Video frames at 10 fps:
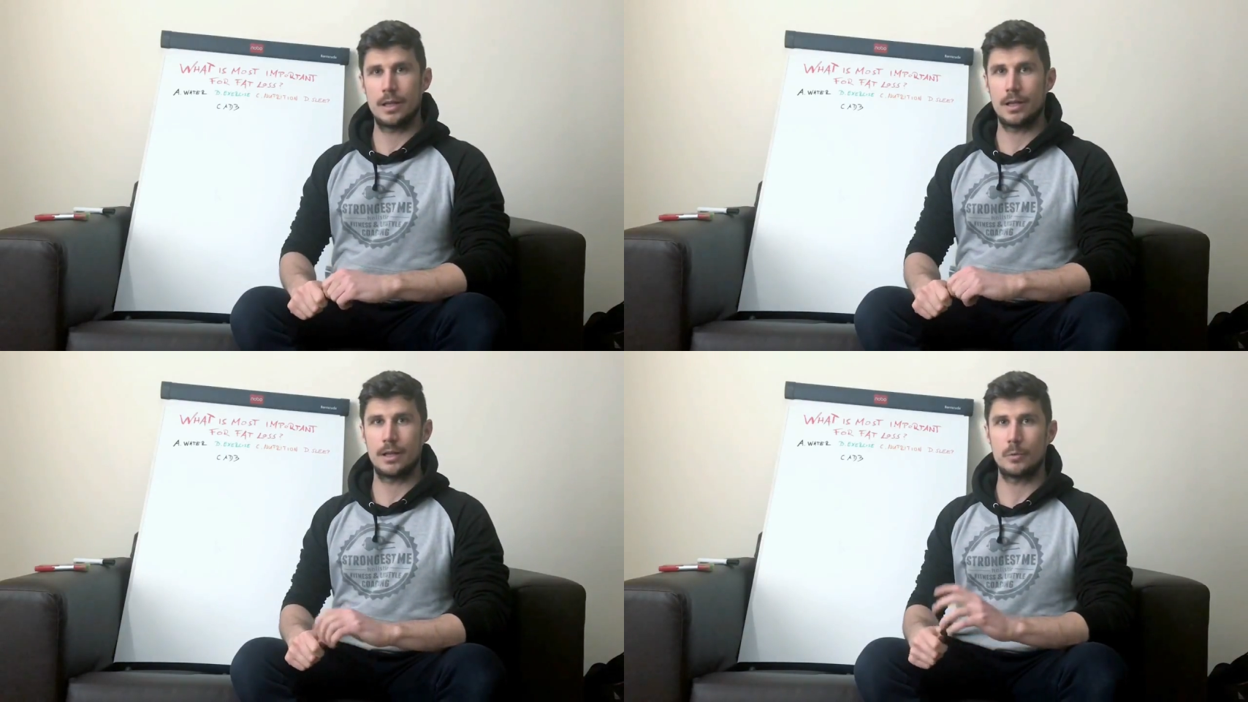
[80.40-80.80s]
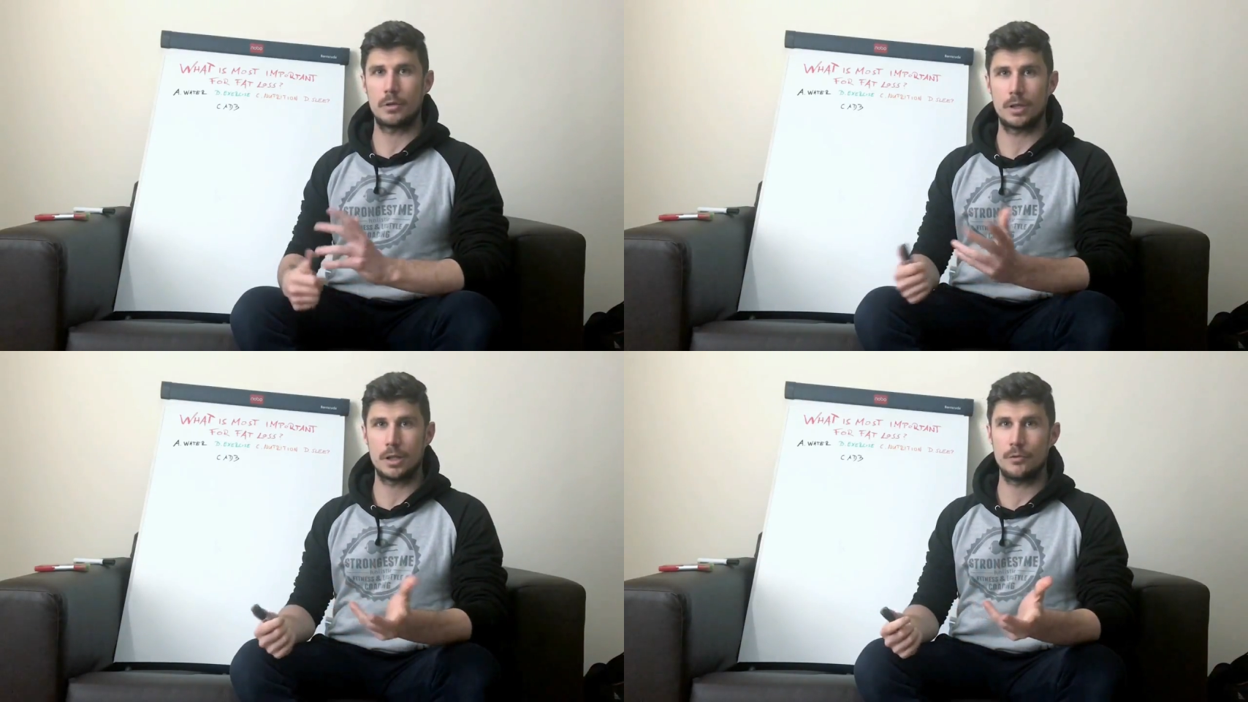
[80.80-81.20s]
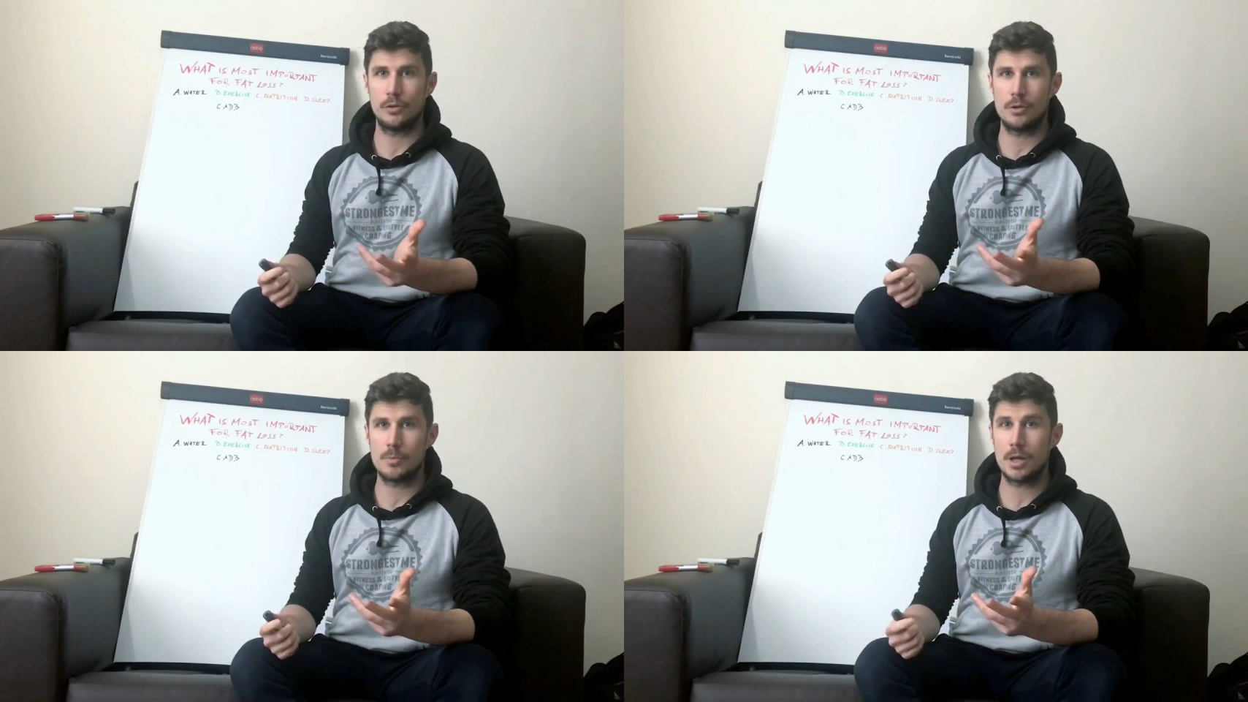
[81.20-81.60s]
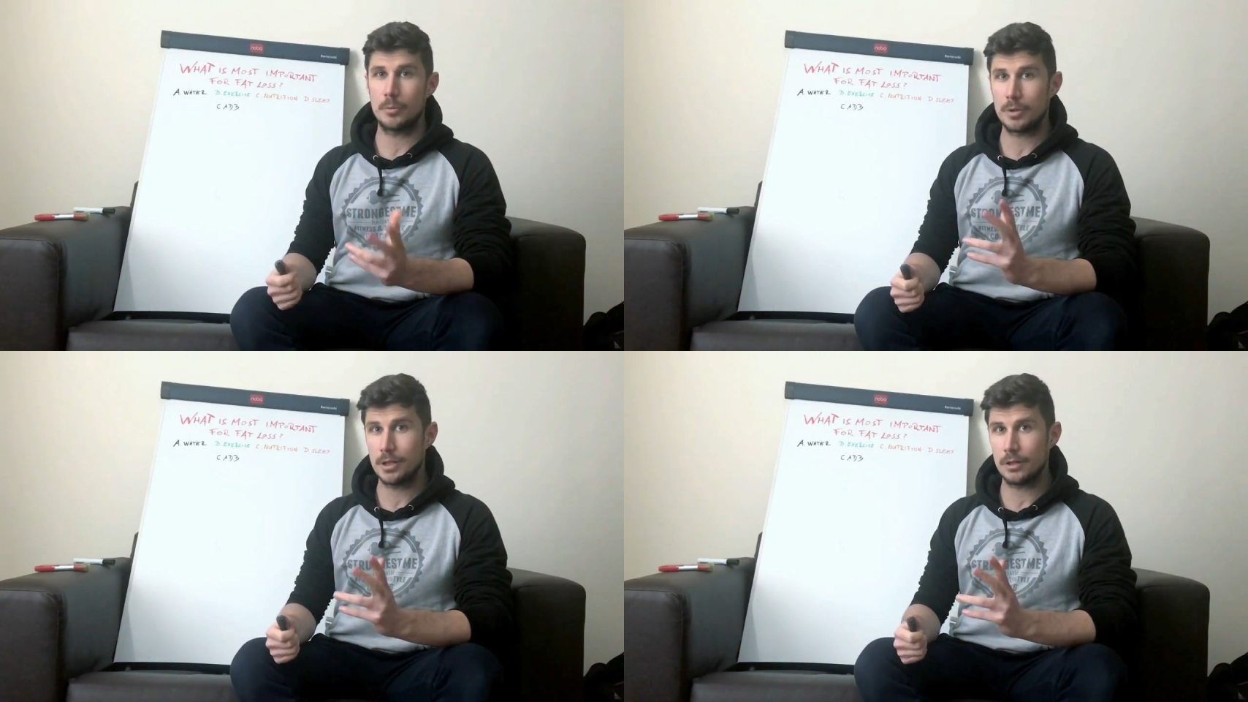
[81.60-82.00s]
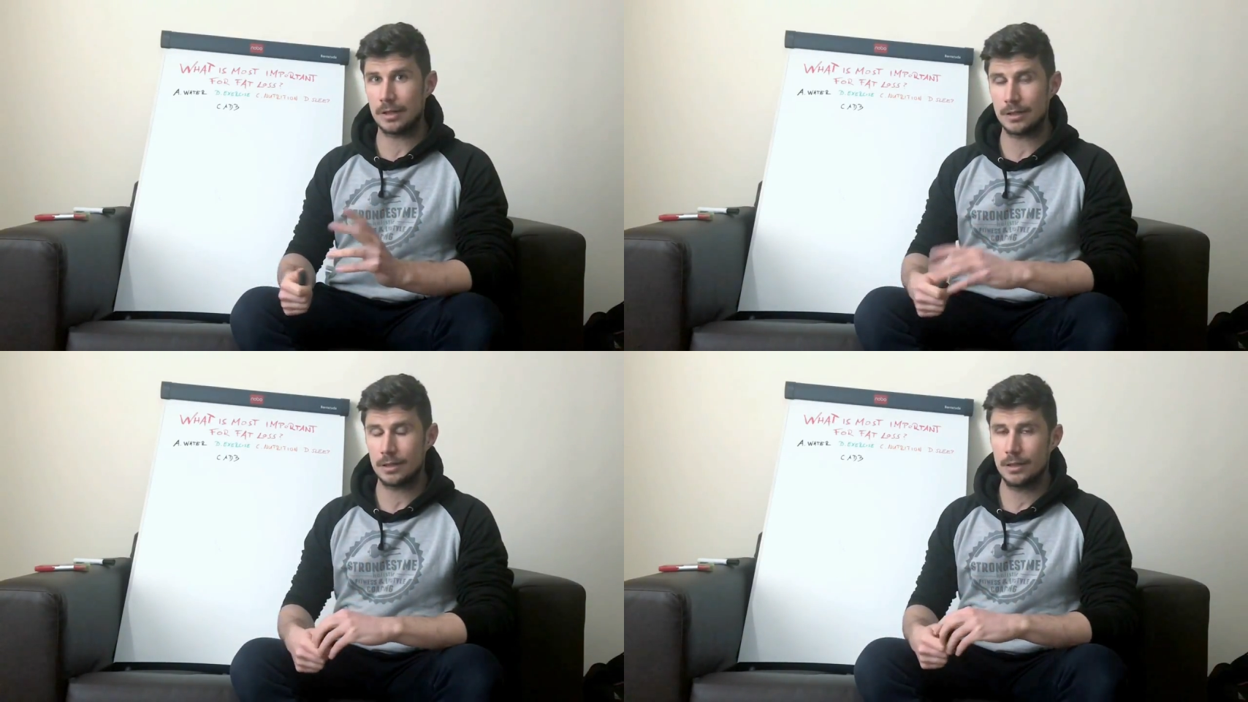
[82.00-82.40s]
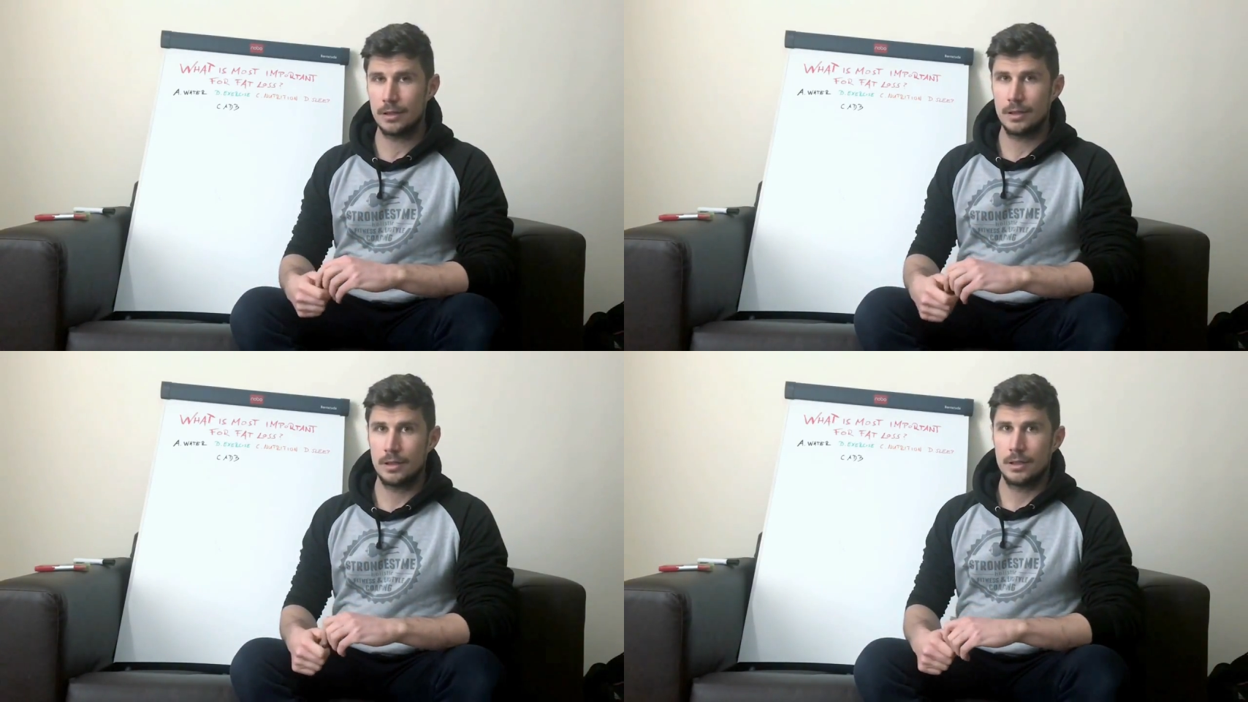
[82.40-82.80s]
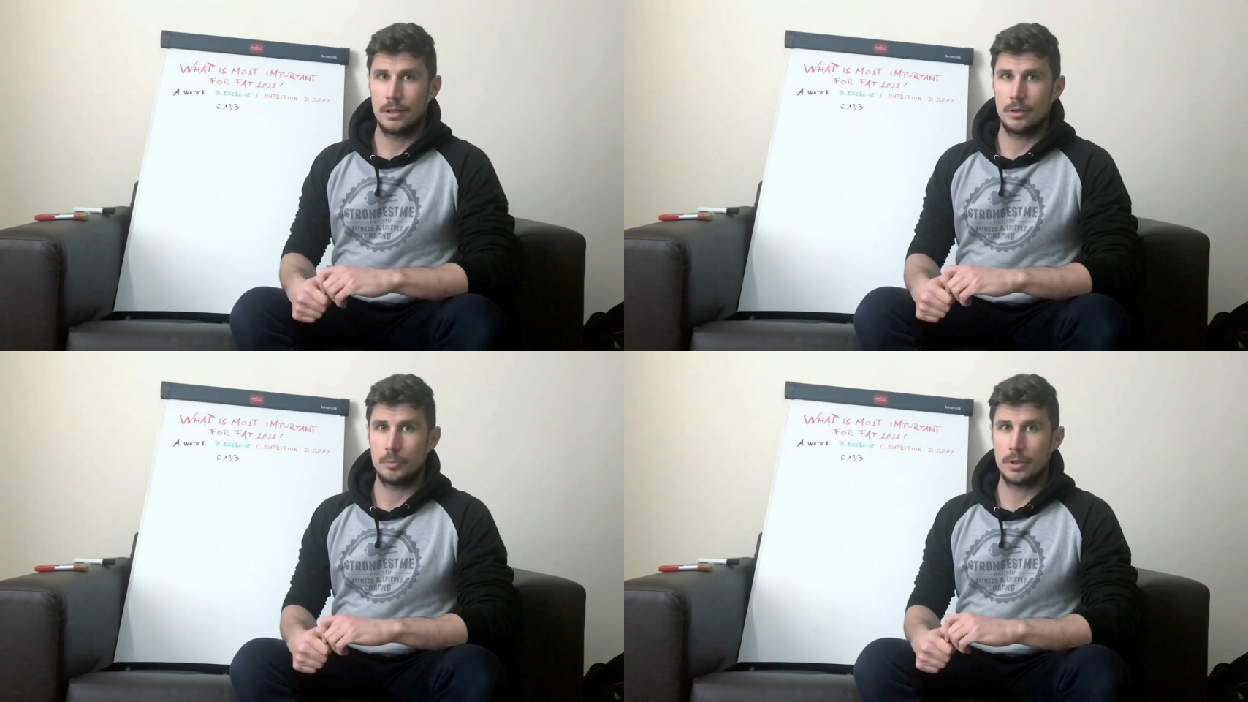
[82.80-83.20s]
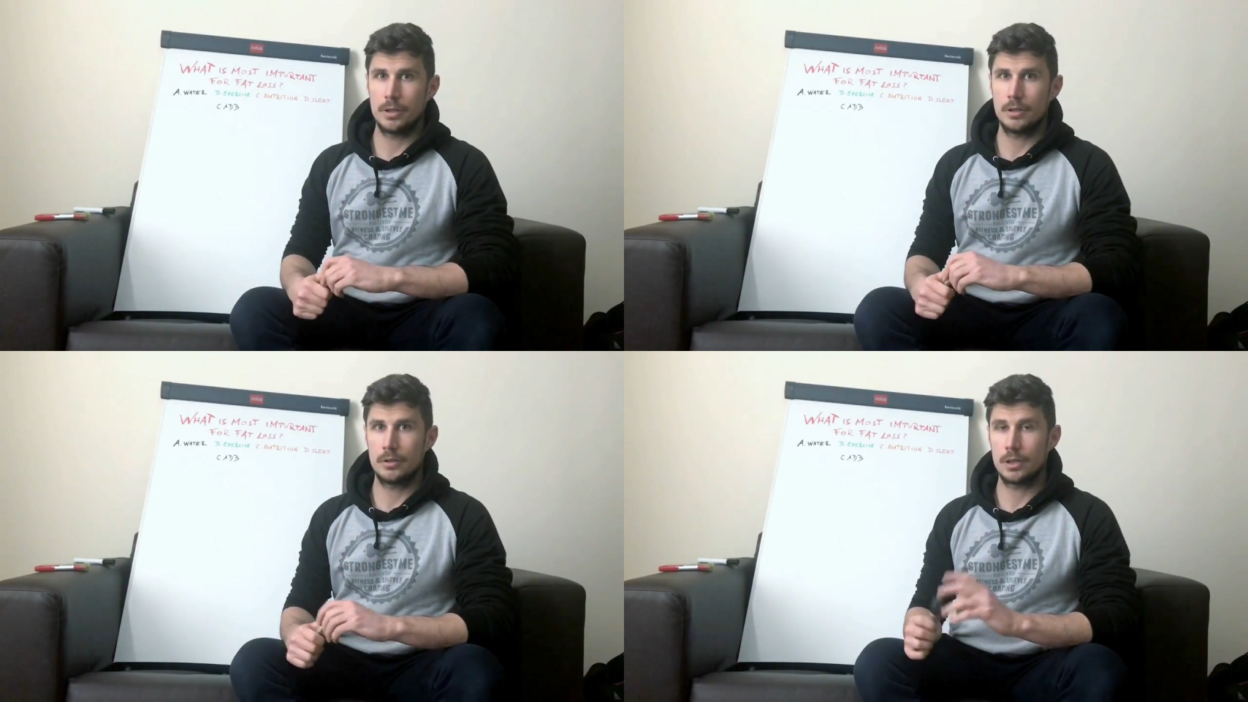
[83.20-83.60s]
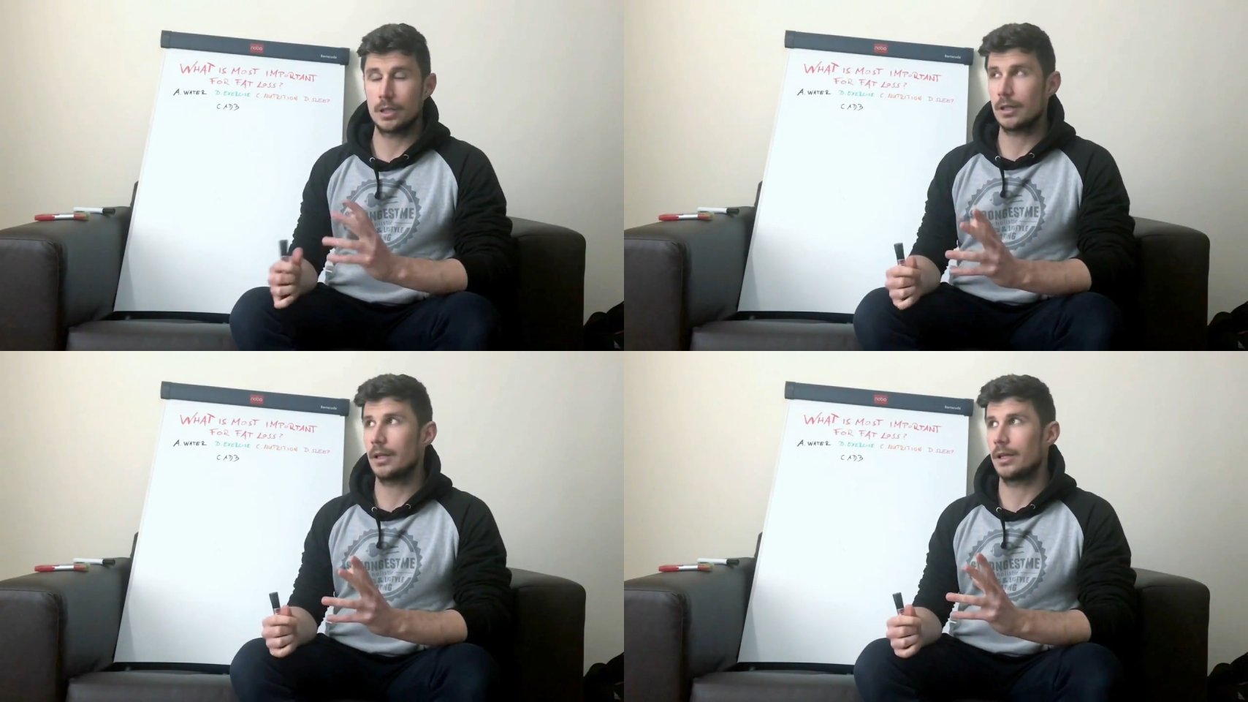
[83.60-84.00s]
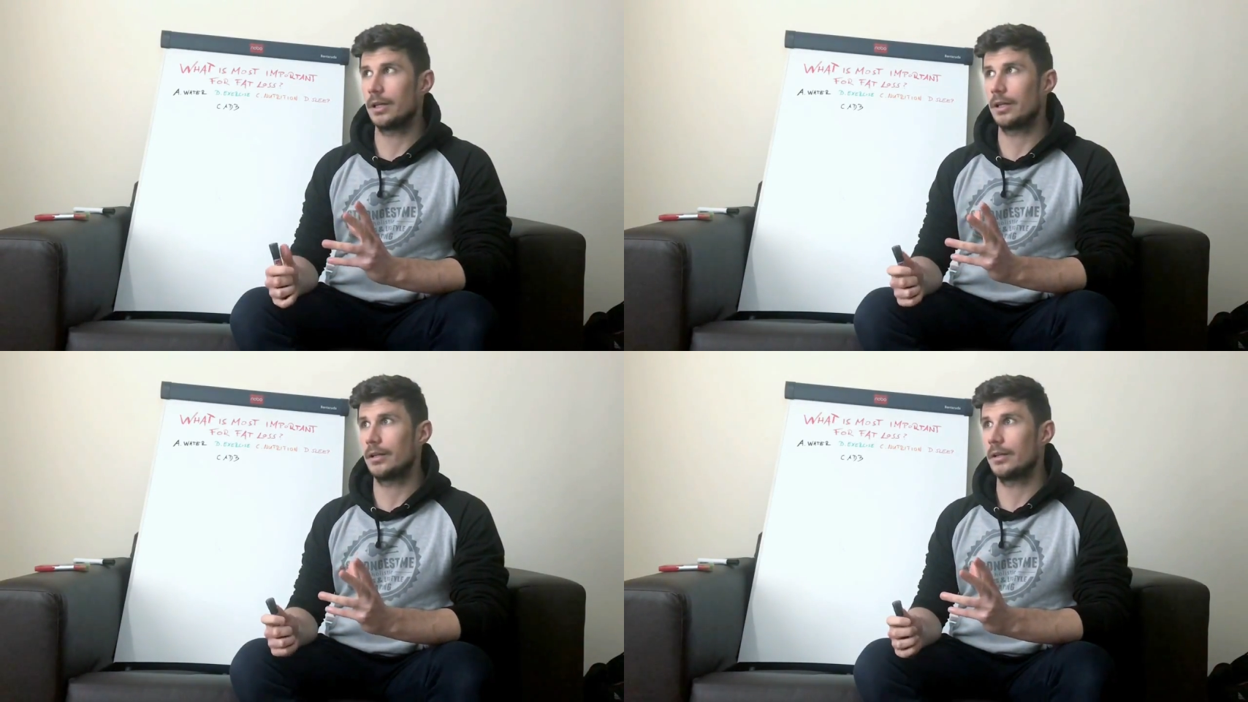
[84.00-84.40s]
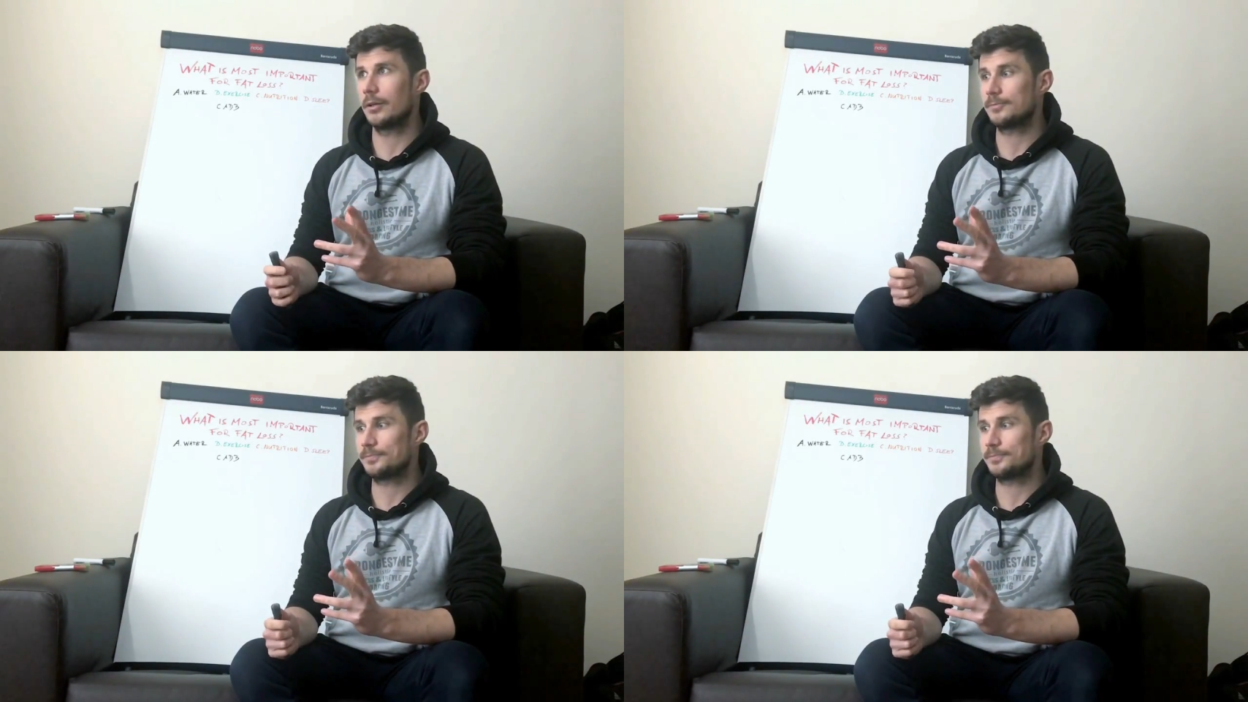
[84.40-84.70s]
and I'm going to give you my opinion on it, and